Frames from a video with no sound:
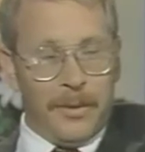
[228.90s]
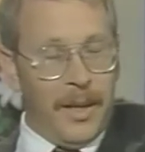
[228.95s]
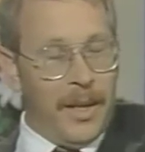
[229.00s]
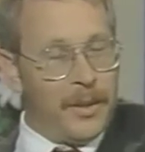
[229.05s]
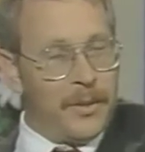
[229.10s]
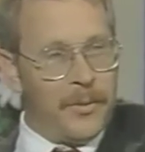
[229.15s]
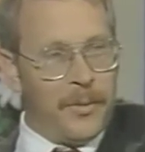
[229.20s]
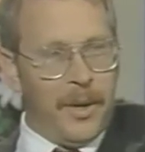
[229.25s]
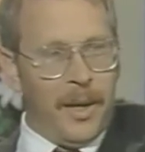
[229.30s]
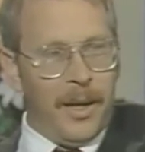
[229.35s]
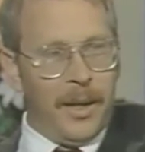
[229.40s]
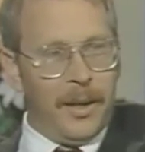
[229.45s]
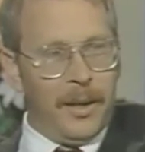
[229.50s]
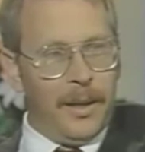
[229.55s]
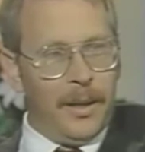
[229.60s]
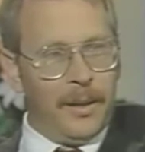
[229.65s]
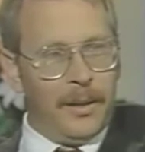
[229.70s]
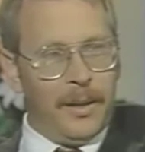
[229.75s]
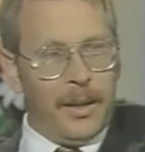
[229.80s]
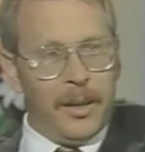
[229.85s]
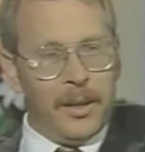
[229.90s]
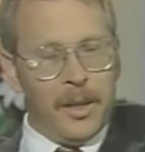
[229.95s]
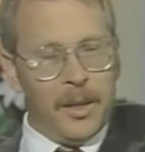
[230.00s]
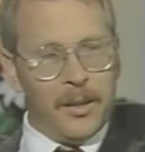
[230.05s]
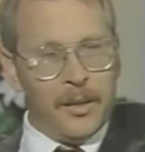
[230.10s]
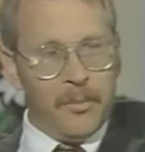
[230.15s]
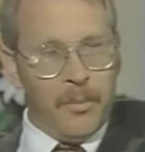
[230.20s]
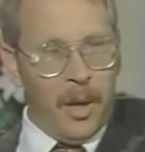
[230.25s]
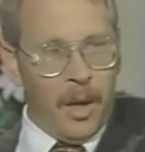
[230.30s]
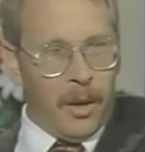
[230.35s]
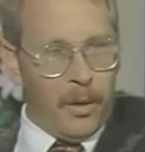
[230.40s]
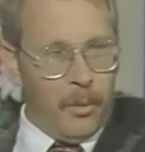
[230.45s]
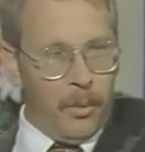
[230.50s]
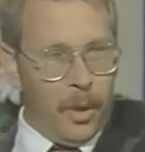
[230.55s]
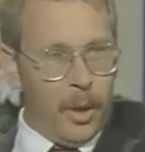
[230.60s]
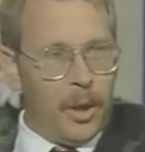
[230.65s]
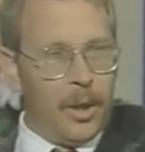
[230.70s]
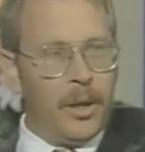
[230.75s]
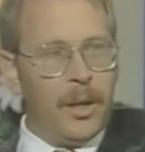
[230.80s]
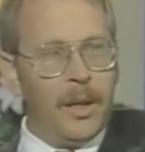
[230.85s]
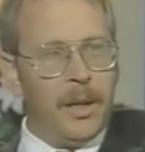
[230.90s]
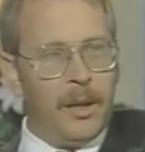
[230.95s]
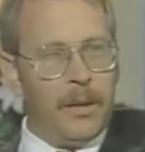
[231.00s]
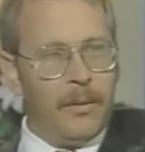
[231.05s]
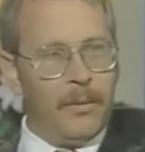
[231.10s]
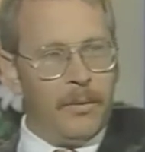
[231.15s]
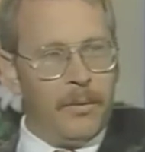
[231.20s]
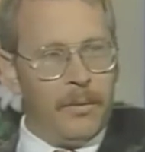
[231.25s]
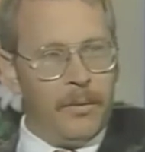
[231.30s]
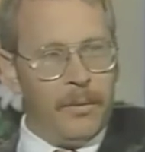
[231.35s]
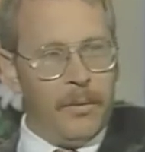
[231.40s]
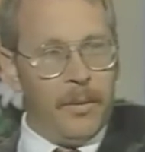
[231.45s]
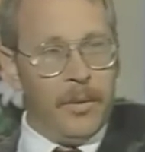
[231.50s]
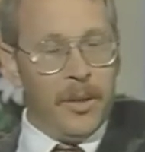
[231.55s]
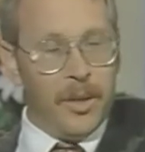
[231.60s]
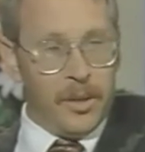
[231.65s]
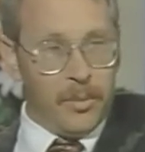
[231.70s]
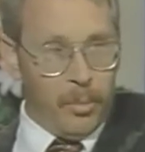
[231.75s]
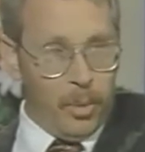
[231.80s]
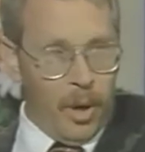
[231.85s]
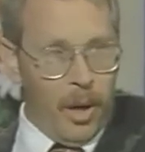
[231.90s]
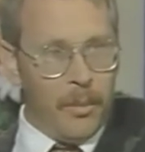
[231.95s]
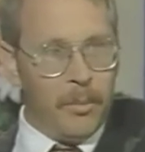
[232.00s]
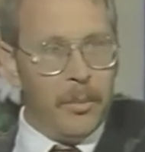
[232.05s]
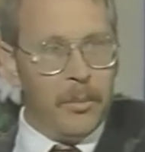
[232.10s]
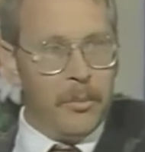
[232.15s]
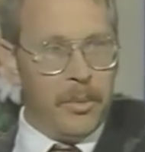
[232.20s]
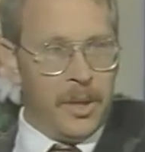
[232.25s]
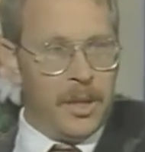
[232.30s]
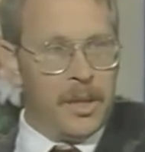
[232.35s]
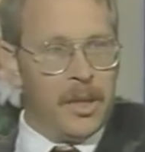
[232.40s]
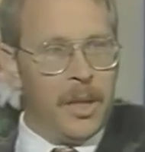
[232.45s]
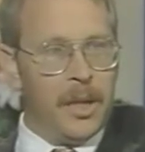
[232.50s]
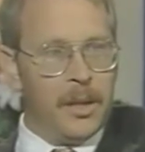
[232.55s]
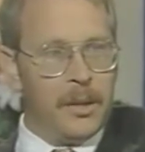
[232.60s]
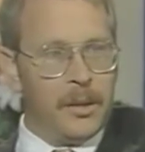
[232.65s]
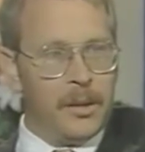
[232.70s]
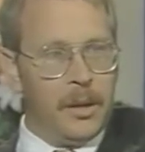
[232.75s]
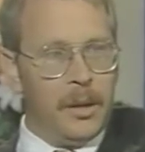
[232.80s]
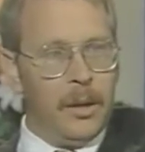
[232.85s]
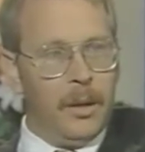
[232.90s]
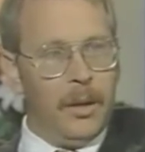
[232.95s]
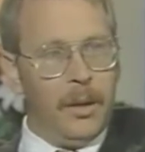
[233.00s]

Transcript: That's right. It doesn't matter where you live, this problem exists.